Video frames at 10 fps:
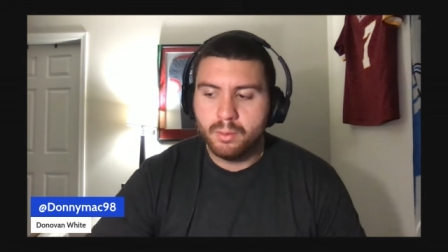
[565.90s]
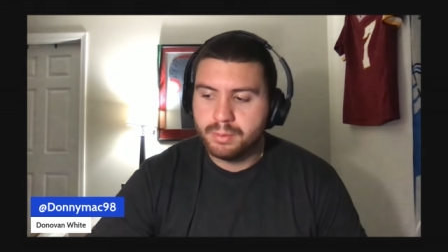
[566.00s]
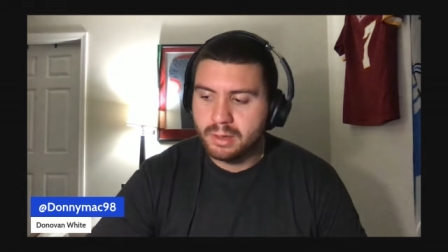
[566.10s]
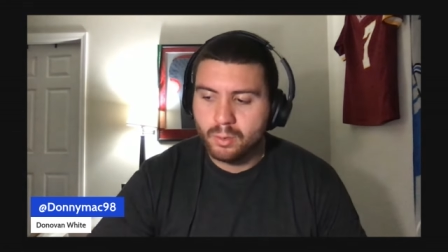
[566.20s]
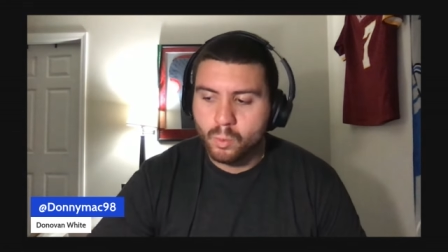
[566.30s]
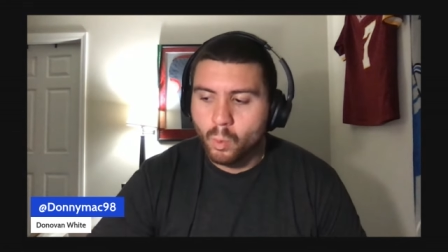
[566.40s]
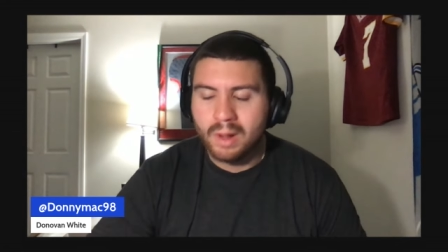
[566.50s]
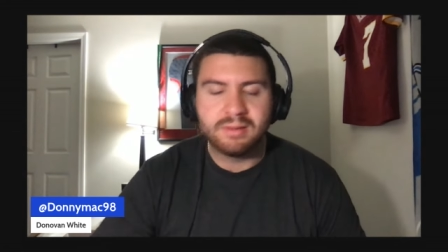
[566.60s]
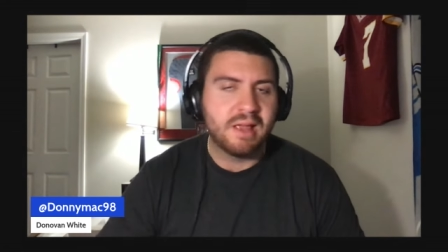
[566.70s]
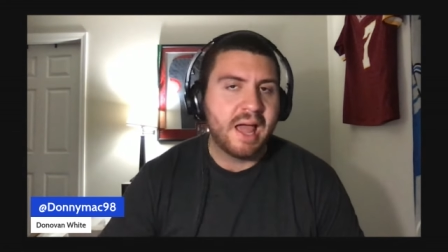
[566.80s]
you know,
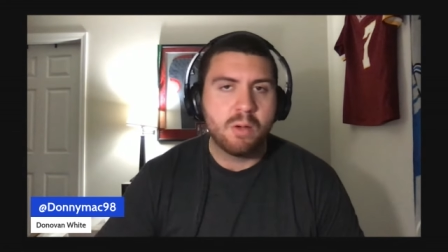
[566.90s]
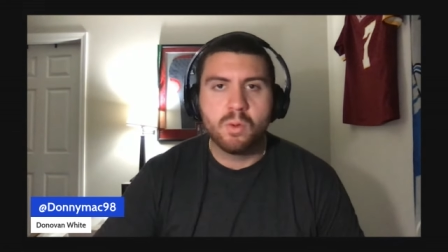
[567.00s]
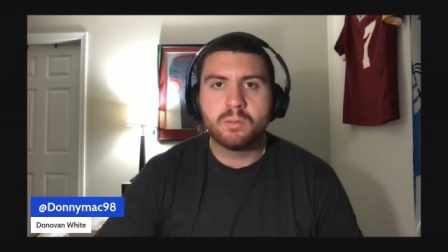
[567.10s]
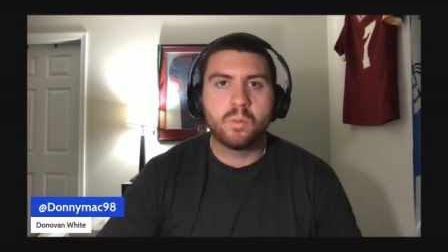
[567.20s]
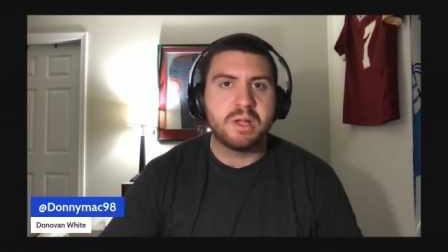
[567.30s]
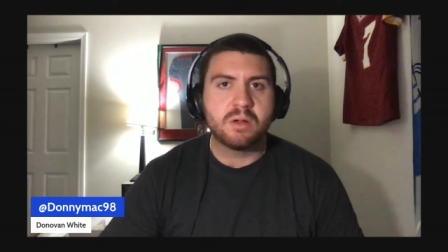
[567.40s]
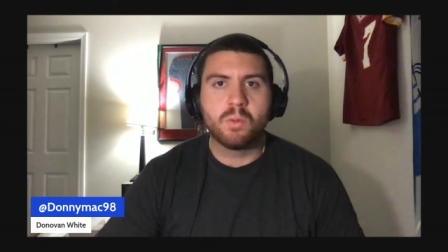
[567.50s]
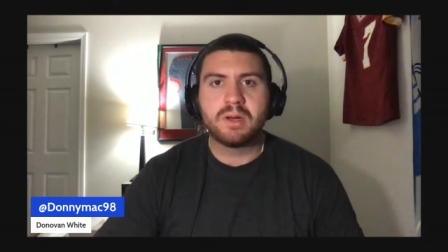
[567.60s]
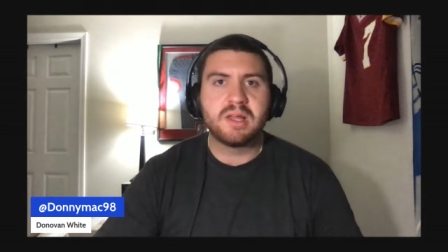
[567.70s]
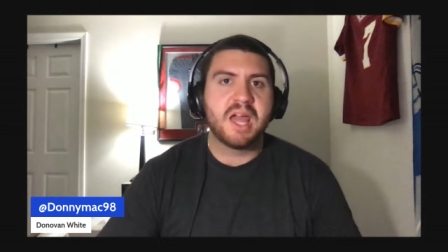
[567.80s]
one day, one week,
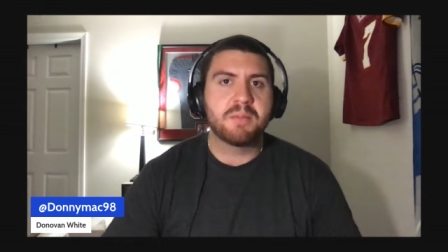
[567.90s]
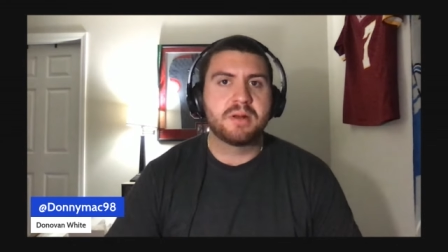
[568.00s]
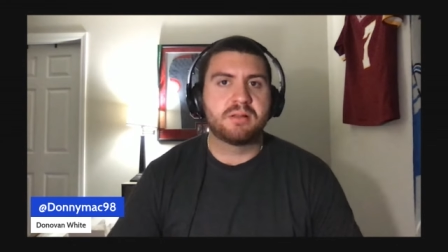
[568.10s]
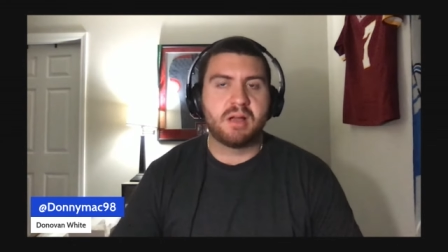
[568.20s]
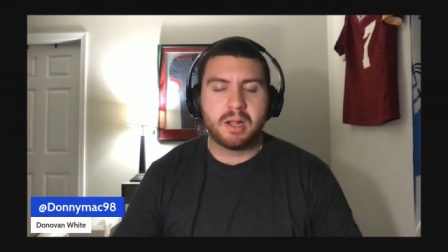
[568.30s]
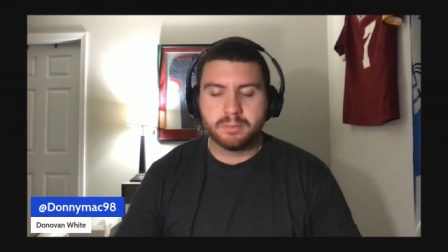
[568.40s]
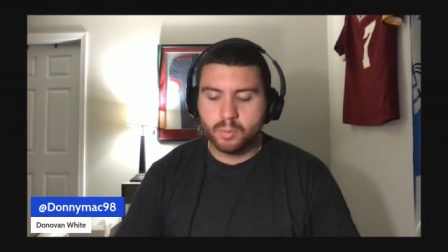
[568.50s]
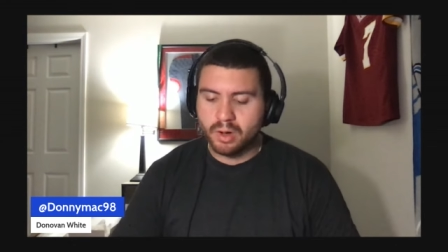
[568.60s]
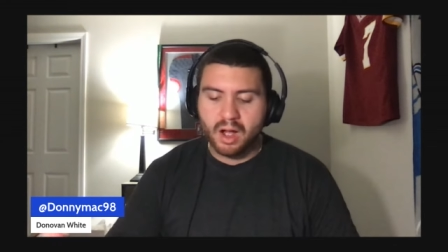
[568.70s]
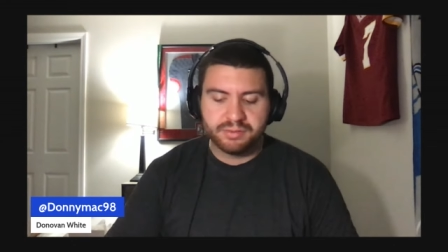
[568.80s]
one game at a time,
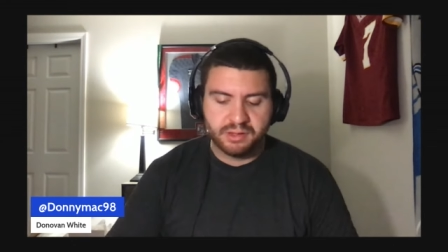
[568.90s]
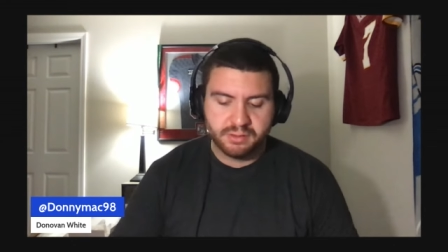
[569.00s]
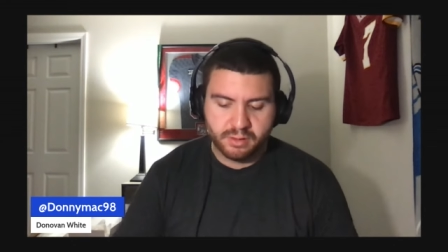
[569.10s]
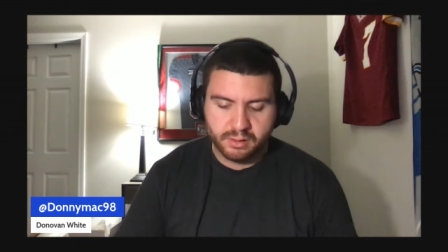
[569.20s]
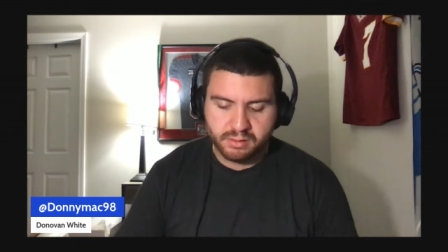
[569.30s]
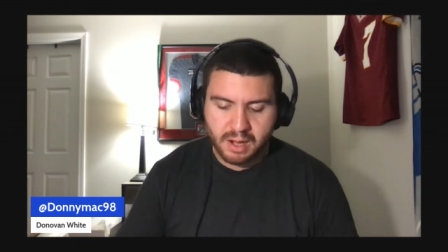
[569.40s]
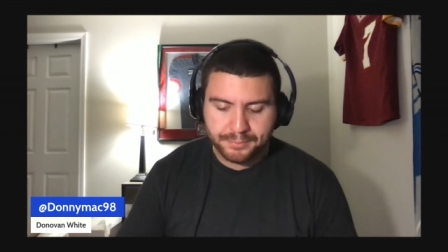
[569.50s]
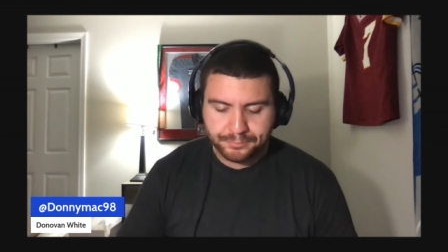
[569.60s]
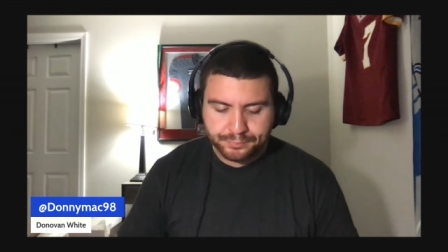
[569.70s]
one offseason at a time.